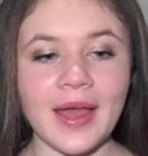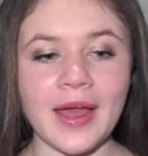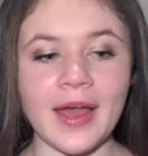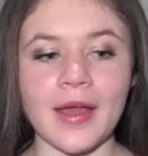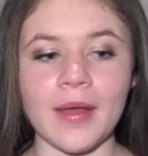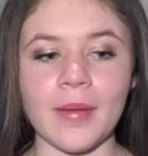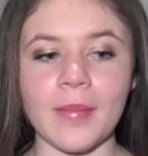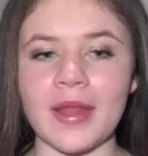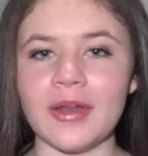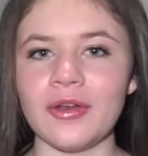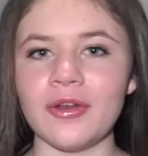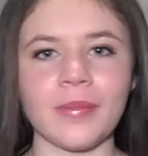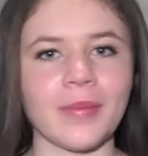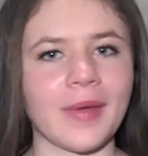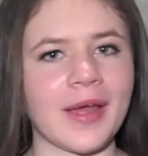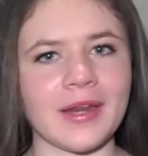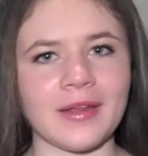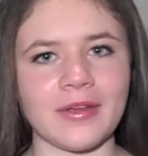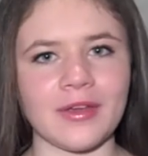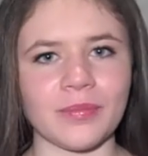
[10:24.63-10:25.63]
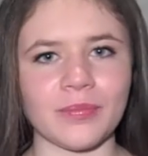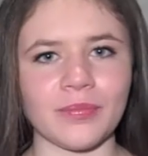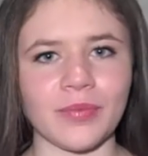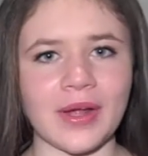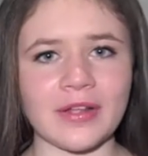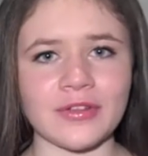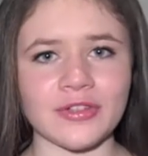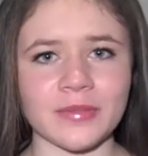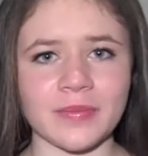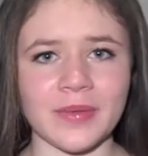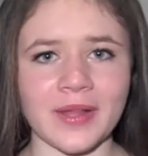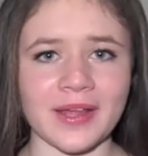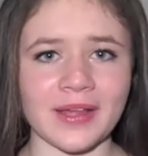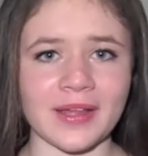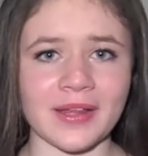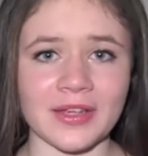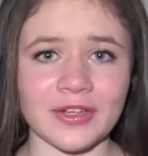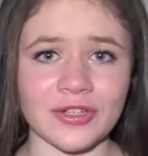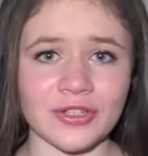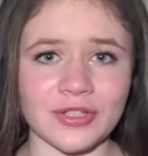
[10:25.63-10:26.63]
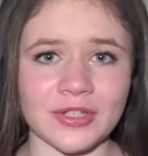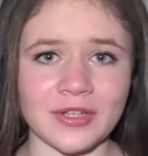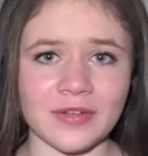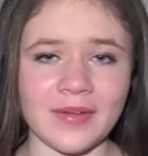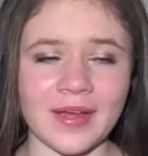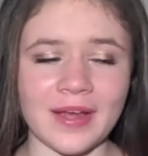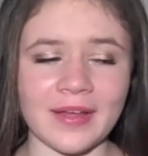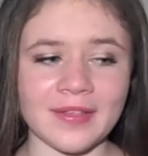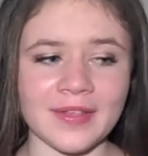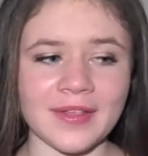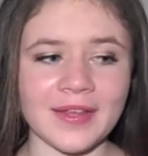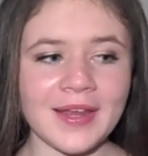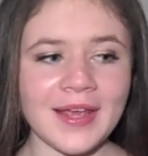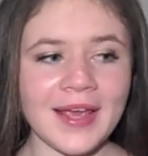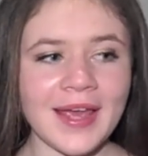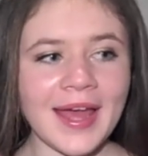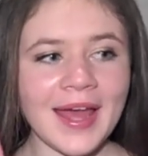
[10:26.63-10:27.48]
And not by any good brand, just by, like, Collection 2000.